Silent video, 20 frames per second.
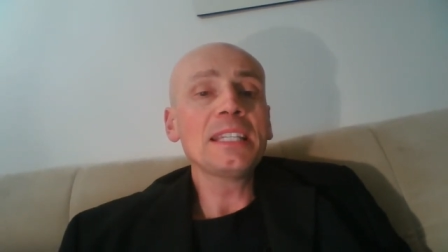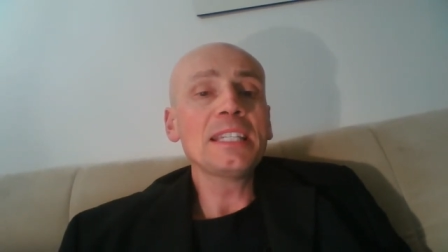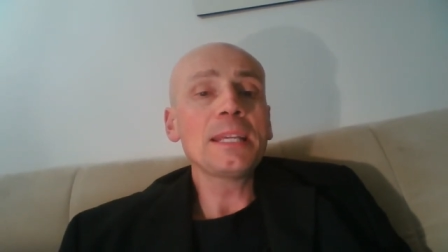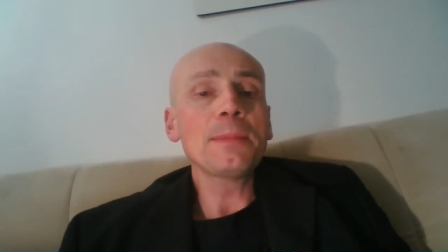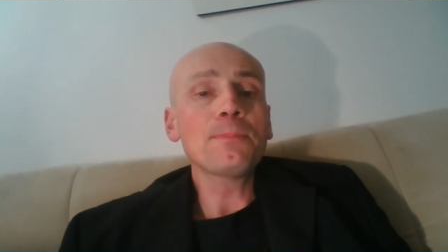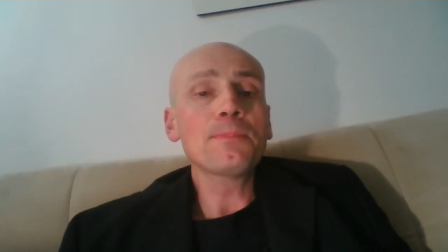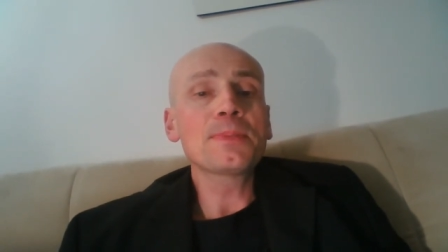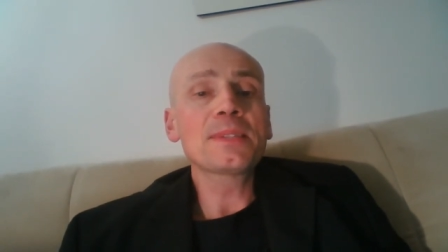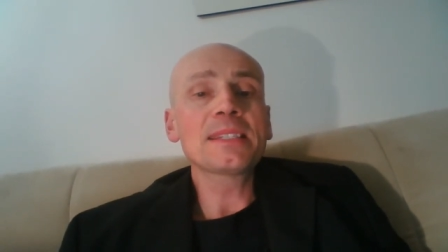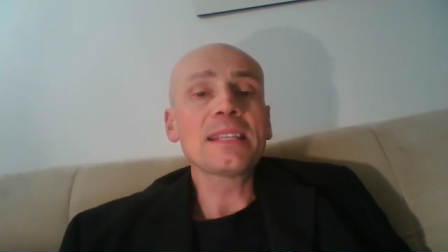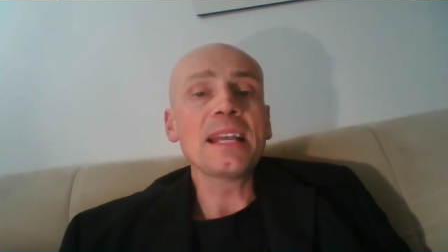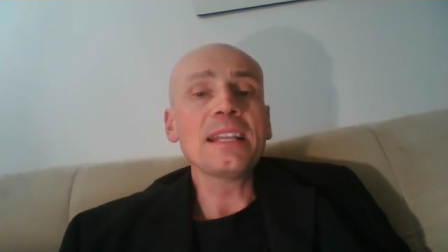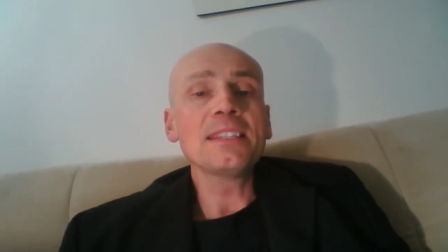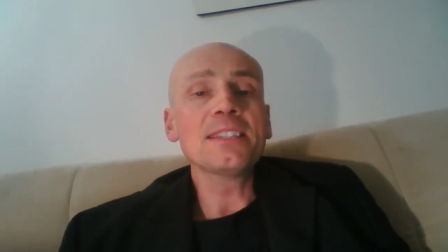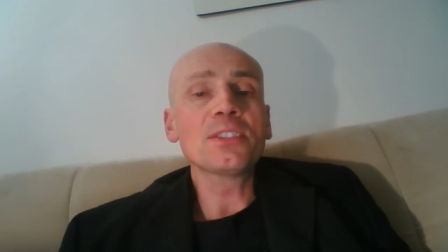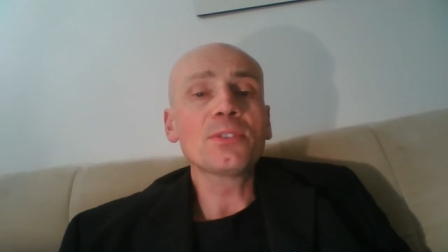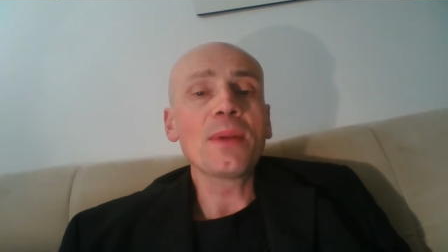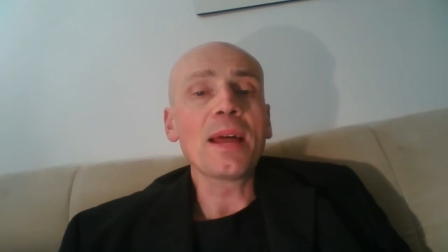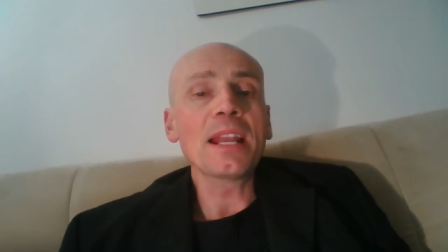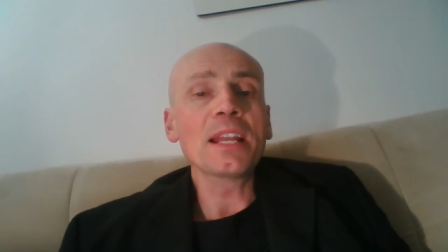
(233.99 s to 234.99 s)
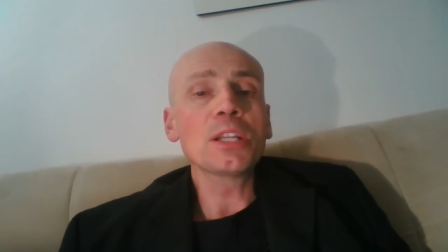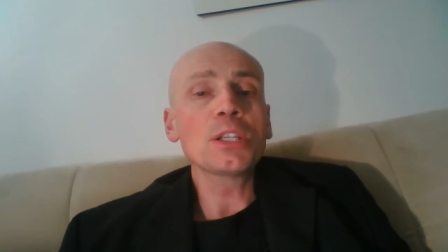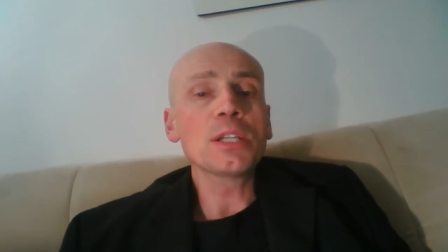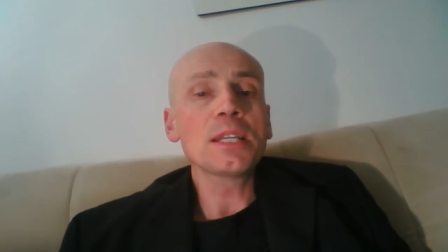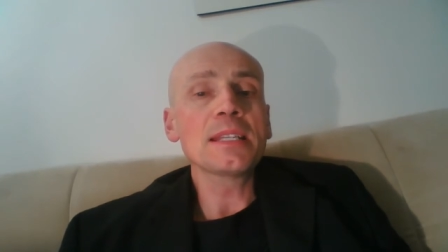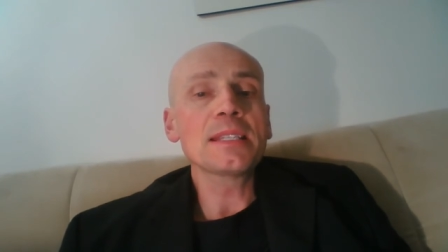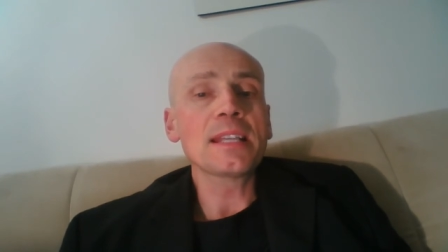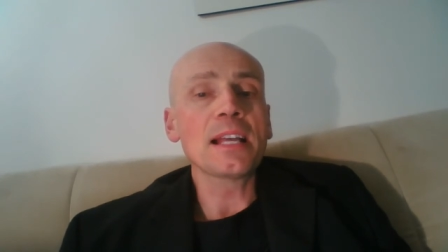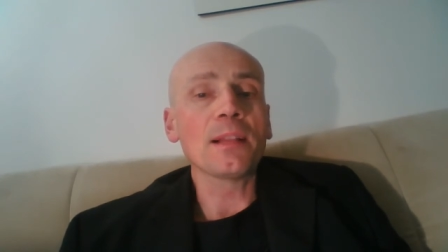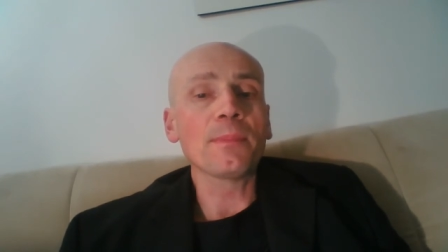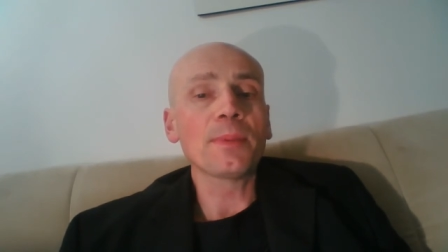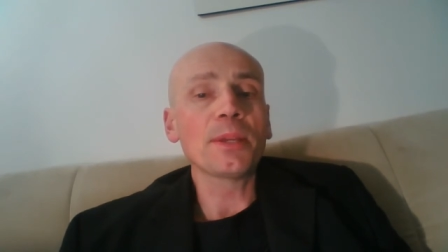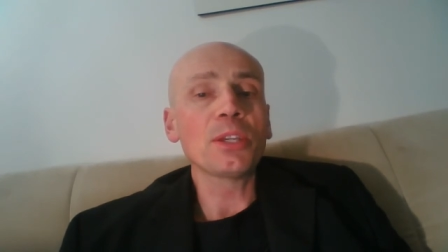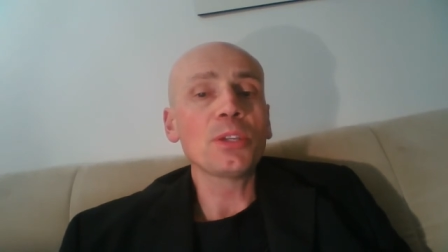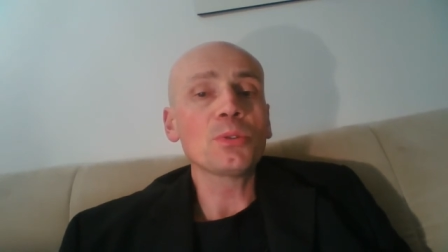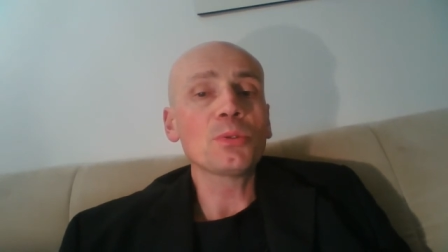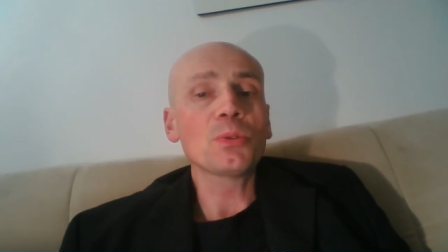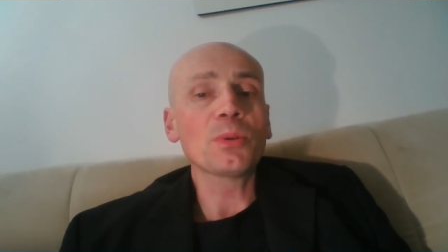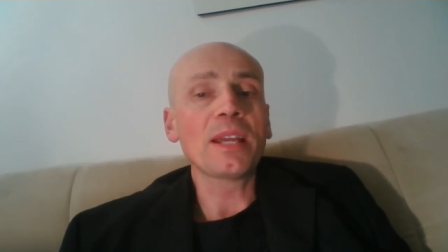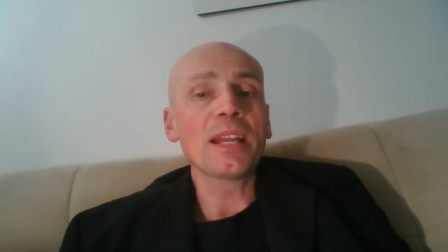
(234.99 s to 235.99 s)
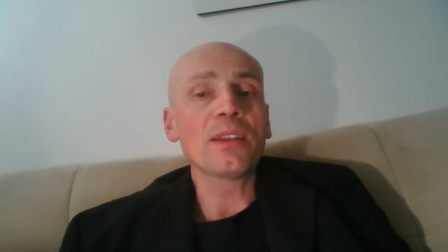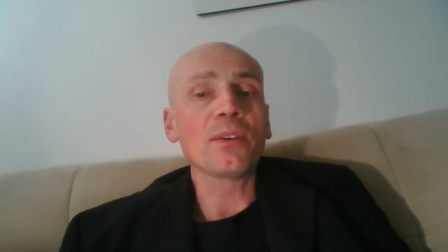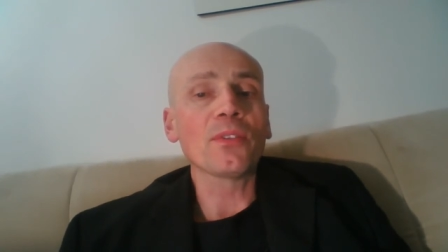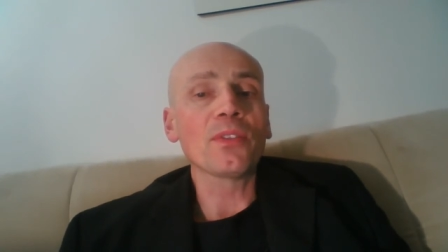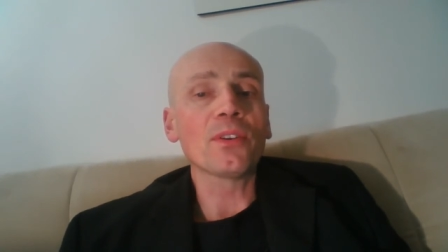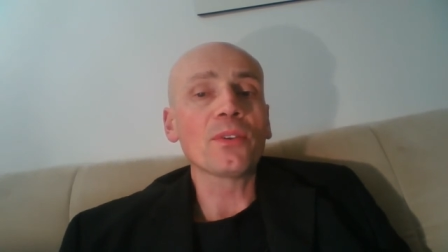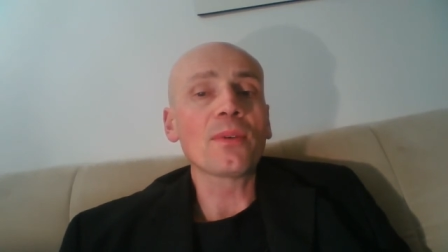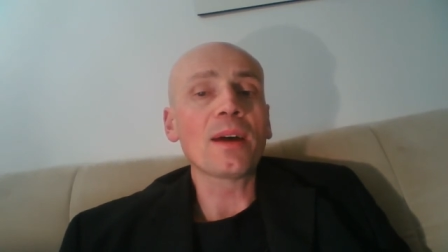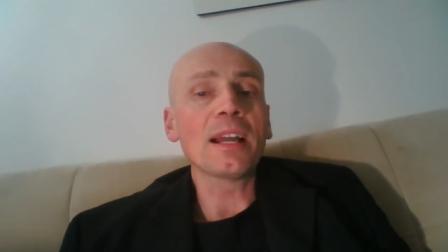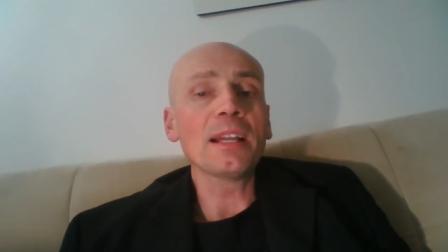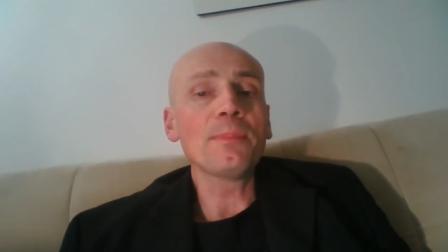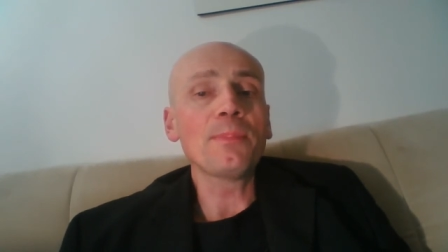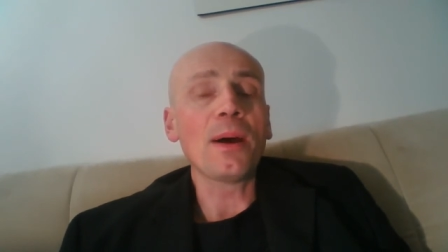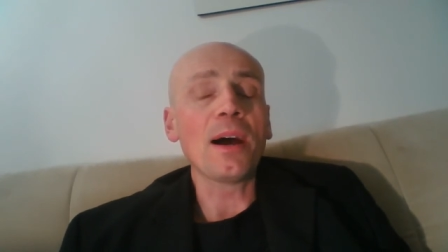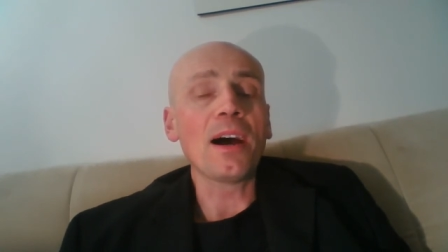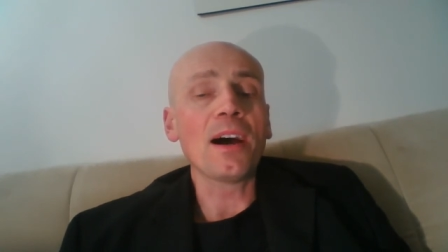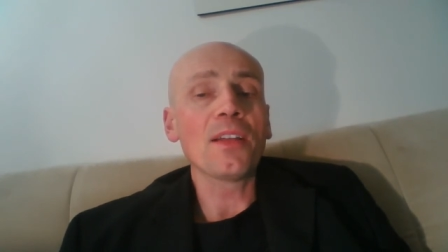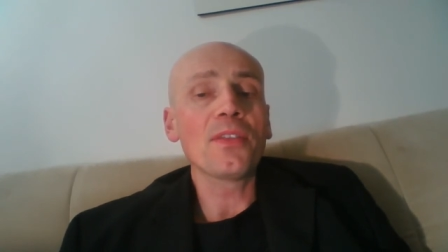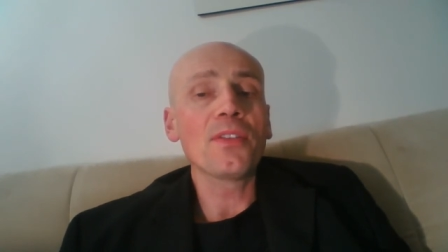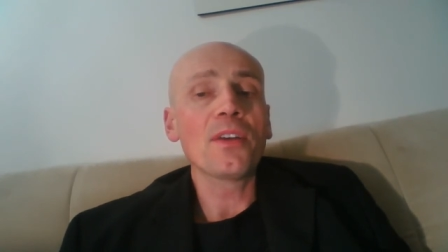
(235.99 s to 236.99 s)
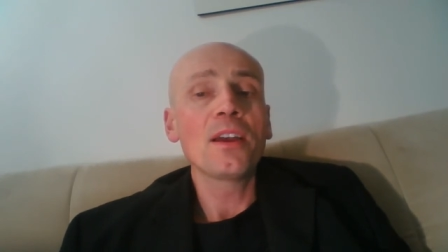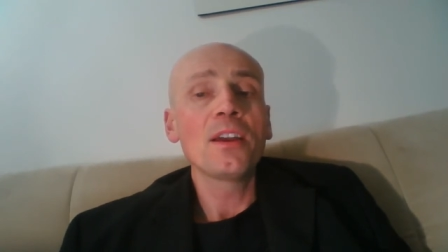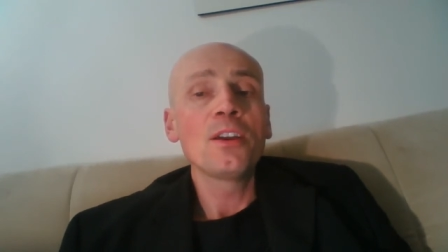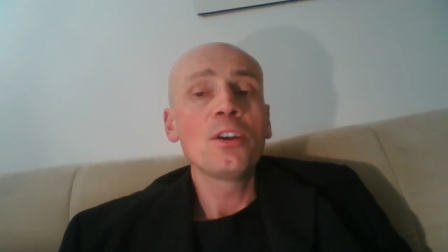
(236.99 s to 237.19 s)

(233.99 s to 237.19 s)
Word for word: tips and strategies helping you to get on the right path